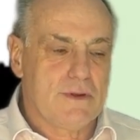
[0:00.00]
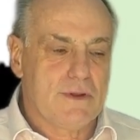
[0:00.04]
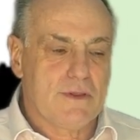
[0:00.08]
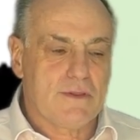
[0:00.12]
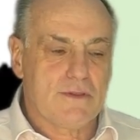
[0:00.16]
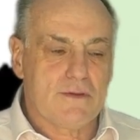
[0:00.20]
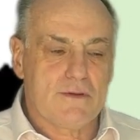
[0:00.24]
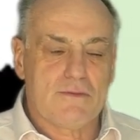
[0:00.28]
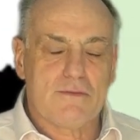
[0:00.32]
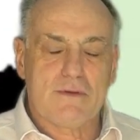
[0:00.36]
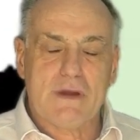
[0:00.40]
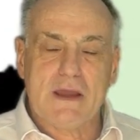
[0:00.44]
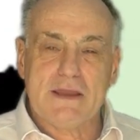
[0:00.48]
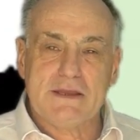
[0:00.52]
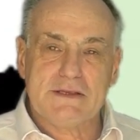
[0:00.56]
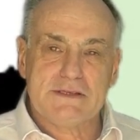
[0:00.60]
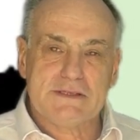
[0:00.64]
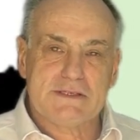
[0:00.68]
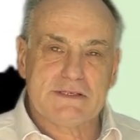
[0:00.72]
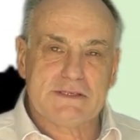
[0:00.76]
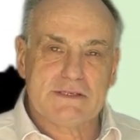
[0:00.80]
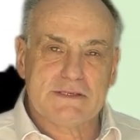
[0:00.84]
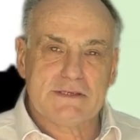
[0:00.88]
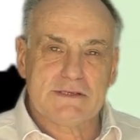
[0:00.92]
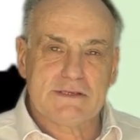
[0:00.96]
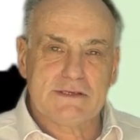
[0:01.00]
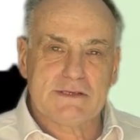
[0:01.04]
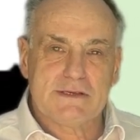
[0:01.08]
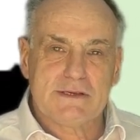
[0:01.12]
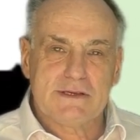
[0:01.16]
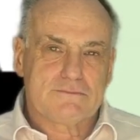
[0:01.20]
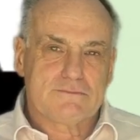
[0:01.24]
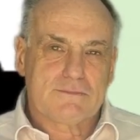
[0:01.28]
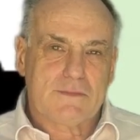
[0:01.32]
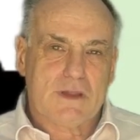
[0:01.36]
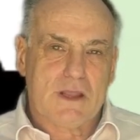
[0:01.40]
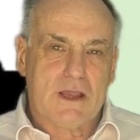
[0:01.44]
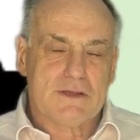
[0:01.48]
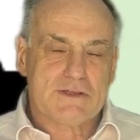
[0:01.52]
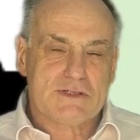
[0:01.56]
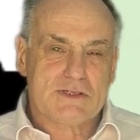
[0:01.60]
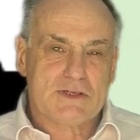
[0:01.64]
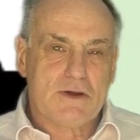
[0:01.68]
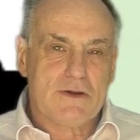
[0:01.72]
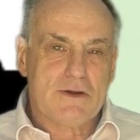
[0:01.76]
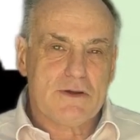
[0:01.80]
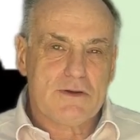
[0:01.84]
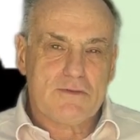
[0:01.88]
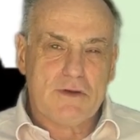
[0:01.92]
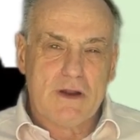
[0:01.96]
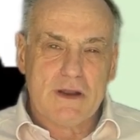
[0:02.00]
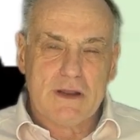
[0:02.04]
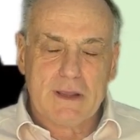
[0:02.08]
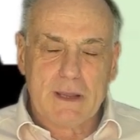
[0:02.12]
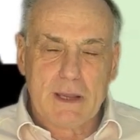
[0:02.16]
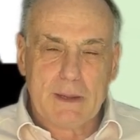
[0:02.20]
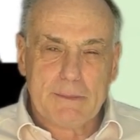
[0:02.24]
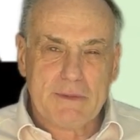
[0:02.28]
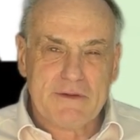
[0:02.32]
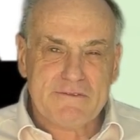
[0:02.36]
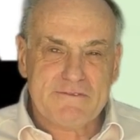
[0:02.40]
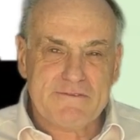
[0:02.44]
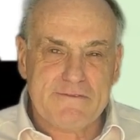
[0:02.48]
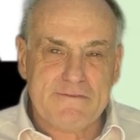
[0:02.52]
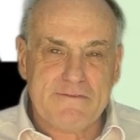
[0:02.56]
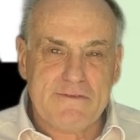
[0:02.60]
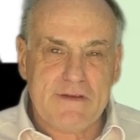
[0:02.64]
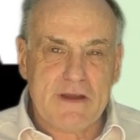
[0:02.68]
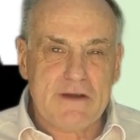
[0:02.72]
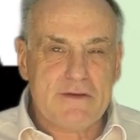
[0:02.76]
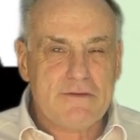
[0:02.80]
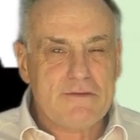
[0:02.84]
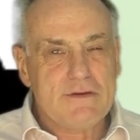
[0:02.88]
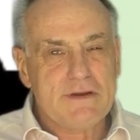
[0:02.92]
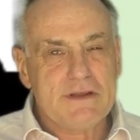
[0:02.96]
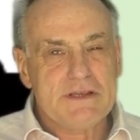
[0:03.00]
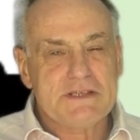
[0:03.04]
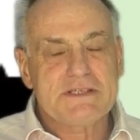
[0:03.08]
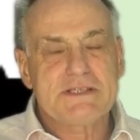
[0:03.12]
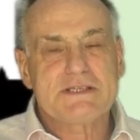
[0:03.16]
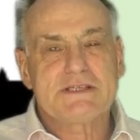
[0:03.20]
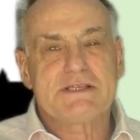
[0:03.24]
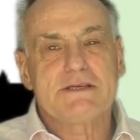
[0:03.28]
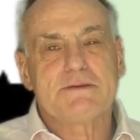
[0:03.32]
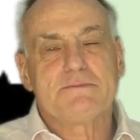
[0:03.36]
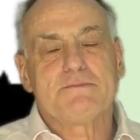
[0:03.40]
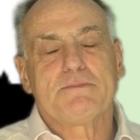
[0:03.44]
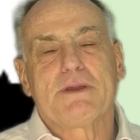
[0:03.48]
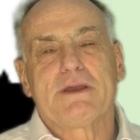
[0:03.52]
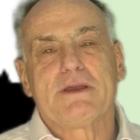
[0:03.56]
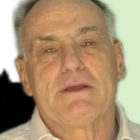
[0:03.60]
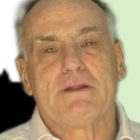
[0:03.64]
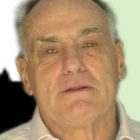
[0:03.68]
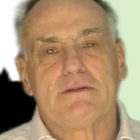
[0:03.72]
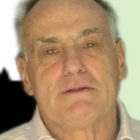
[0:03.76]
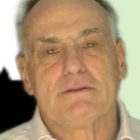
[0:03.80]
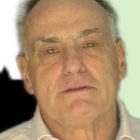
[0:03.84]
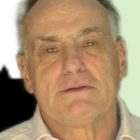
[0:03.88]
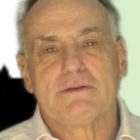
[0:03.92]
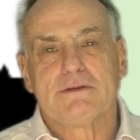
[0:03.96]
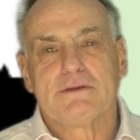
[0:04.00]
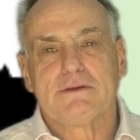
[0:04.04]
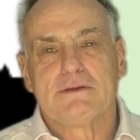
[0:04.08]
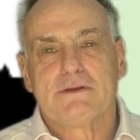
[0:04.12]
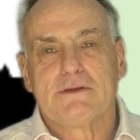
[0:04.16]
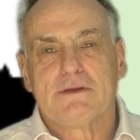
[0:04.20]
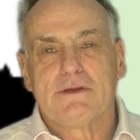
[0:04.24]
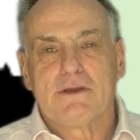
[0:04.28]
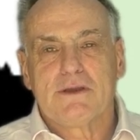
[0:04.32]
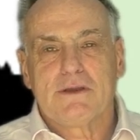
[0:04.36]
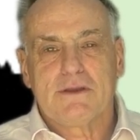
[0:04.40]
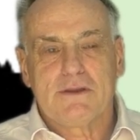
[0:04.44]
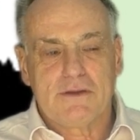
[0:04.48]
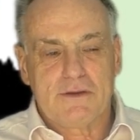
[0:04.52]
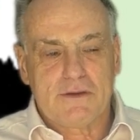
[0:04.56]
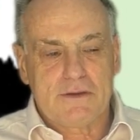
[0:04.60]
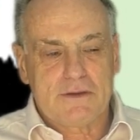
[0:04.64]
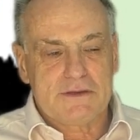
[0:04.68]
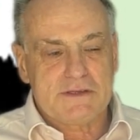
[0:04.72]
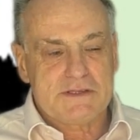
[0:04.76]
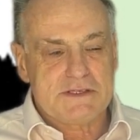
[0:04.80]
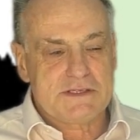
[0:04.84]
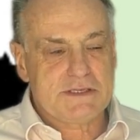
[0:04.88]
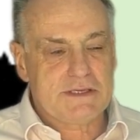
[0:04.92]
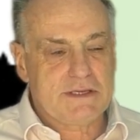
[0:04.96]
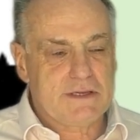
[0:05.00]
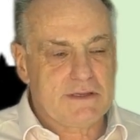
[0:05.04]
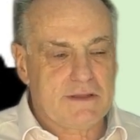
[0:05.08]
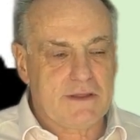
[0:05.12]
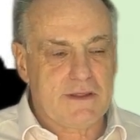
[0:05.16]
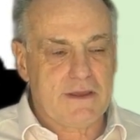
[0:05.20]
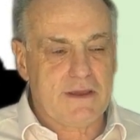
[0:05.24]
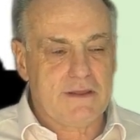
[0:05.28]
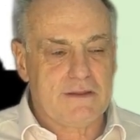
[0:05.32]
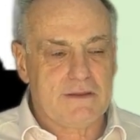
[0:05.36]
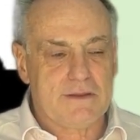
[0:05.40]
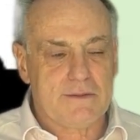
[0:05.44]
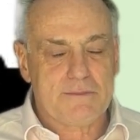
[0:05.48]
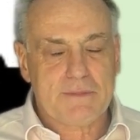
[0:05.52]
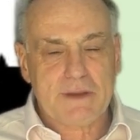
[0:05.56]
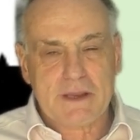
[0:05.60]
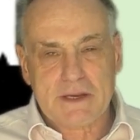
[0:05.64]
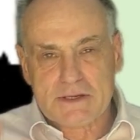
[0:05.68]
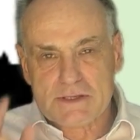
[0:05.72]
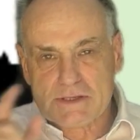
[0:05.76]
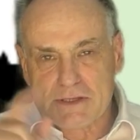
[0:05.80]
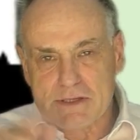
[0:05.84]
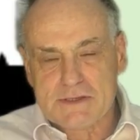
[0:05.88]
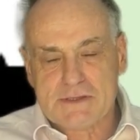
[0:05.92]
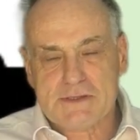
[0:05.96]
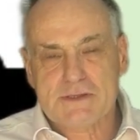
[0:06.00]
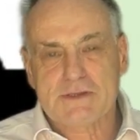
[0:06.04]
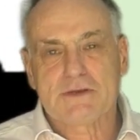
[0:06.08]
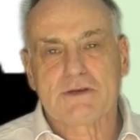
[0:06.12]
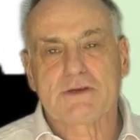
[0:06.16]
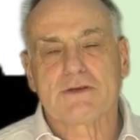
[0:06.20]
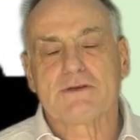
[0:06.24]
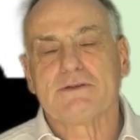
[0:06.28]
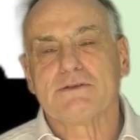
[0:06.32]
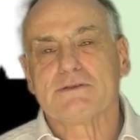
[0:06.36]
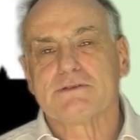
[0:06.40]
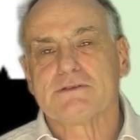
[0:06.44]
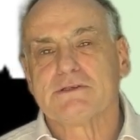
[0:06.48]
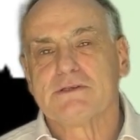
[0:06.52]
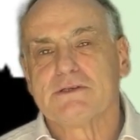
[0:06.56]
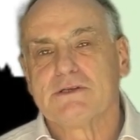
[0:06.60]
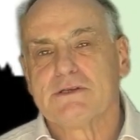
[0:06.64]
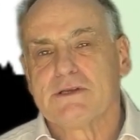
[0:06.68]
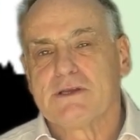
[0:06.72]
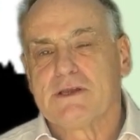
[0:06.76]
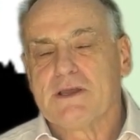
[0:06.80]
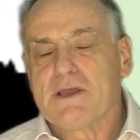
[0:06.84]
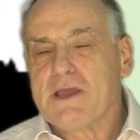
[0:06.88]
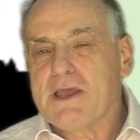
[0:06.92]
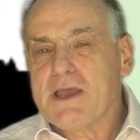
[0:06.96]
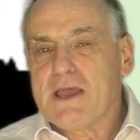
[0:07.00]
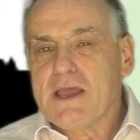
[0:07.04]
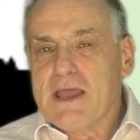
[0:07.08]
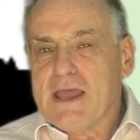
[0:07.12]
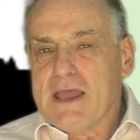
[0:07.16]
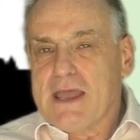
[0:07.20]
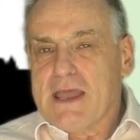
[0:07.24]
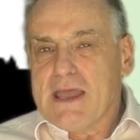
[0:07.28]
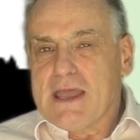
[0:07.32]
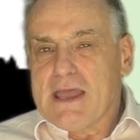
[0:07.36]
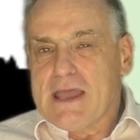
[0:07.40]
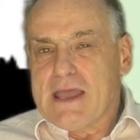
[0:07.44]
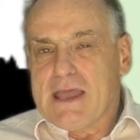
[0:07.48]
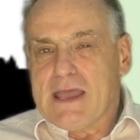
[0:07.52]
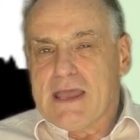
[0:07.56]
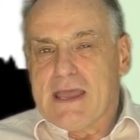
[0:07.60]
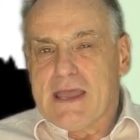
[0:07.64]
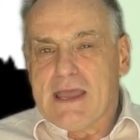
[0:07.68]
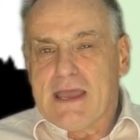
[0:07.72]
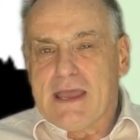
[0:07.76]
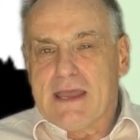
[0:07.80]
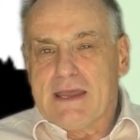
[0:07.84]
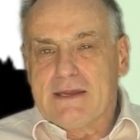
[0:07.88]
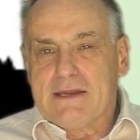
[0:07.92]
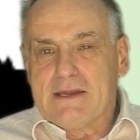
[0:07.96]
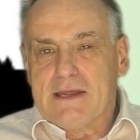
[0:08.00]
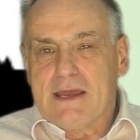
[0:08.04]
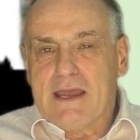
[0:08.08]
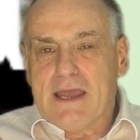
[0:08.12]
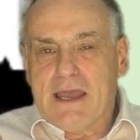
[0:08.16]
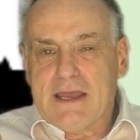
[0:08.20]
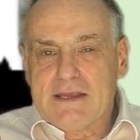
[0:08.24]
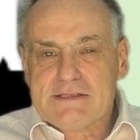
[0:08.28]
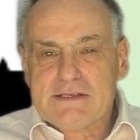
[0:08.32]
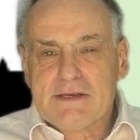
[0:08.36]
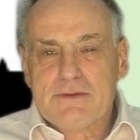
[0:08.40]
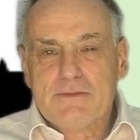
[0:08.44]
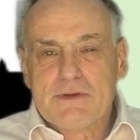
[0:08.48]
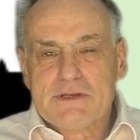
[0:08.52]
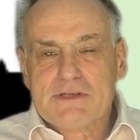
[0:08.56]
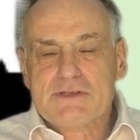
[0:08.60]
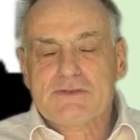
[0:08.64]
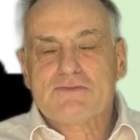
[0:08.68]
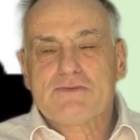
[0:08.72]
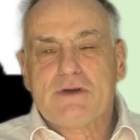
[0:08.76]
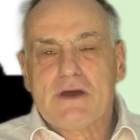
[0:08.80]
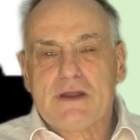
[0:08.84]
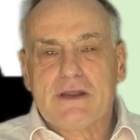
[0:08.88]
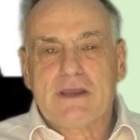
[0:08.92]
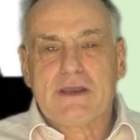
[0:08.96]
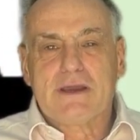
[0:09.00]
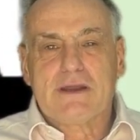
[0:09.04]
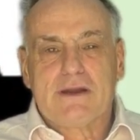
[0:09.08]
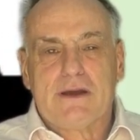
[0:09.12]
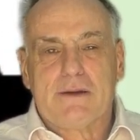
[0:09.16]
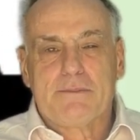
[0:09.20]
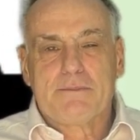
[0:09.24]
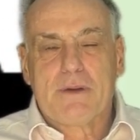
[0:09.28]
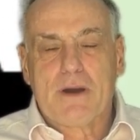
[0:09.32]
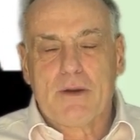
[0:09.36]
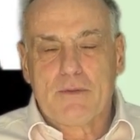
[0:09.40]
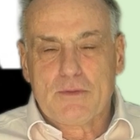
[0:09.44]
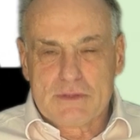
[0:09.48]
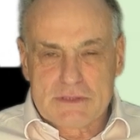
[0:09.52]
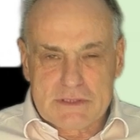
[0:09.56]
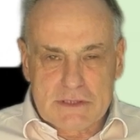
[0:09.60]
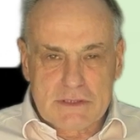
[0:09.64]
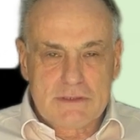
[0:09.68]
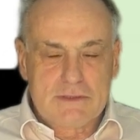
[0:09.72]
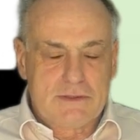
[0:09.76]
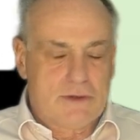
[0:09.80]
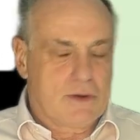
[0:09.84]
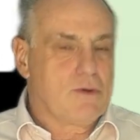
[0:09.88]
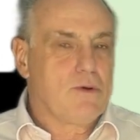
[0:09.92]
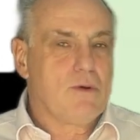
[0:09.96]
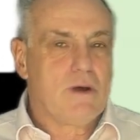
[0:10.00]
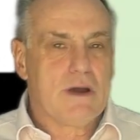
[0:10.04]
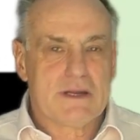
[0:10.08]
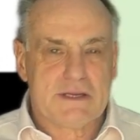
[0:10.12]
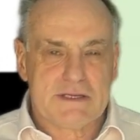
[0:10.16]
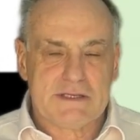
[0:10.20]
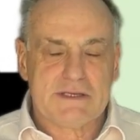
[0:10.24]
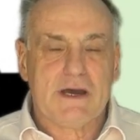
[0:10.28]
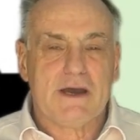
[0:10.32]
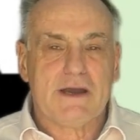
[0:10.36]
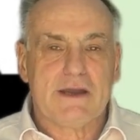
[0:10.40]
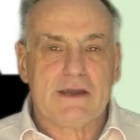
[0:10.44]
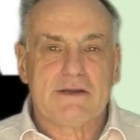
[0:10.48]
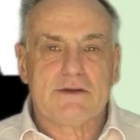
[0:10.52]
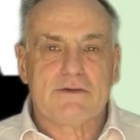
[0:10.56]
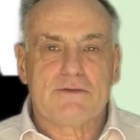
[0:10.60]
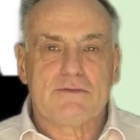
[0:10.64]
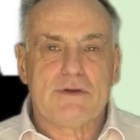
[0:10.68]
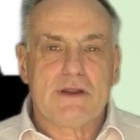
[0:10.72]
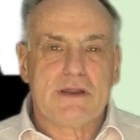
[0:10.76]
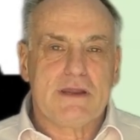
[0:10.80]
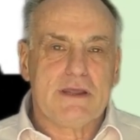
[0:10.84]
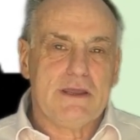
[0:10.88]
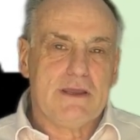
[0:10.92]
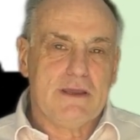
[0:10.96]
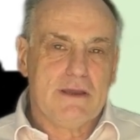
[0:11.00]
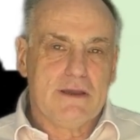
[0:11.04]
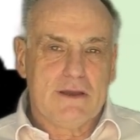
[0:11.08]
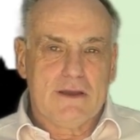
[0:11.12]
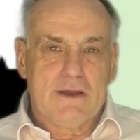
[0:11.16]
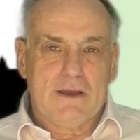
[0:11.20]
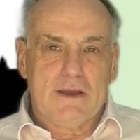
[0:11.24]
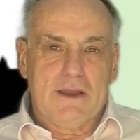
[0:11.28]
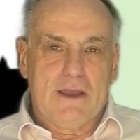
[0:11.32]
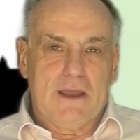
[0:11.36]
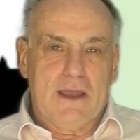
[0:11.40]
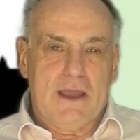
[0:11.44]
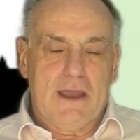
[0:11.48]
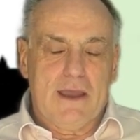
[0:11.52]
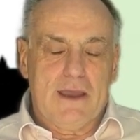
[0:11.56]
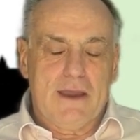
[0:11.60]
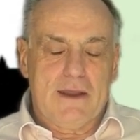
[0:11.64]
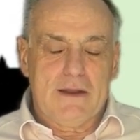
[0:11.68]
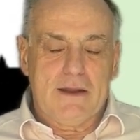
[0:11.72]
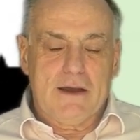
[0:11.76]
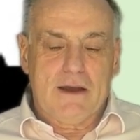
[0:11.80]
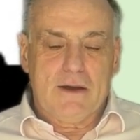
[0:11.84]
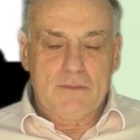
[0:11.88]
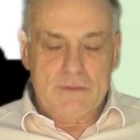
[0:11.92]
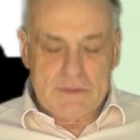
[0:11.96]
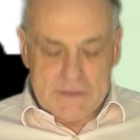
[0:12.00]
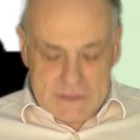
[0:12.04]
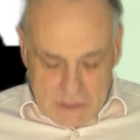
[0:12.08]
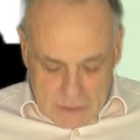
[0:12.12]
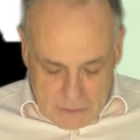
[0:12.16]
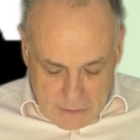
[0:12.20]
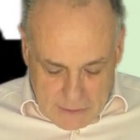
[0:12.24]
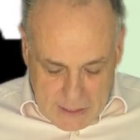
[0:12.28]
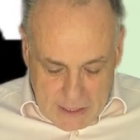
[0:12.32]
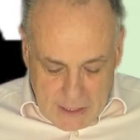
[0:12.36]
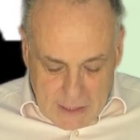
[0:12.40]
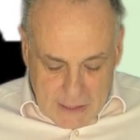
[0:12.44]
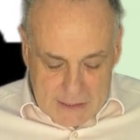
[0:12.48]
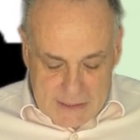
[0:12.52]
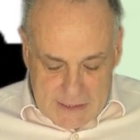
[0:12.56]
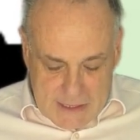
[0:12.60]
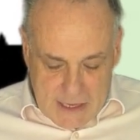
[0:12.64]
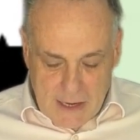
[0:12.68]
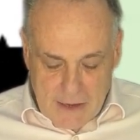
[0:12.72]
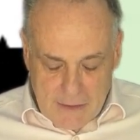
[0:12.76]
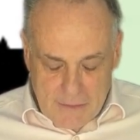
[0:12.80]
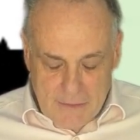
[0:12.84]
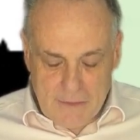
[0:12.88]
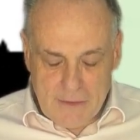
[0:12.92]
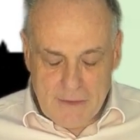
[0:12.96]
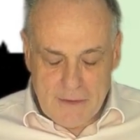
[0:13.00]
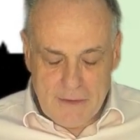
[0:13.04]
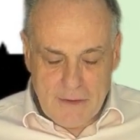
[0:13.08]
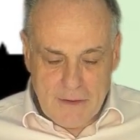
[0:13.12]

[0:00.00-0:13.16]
the race, I started running up a very steep hill. You can see it there in the picture circled. And as I was running it up, I was quite tired already, and I was looking down,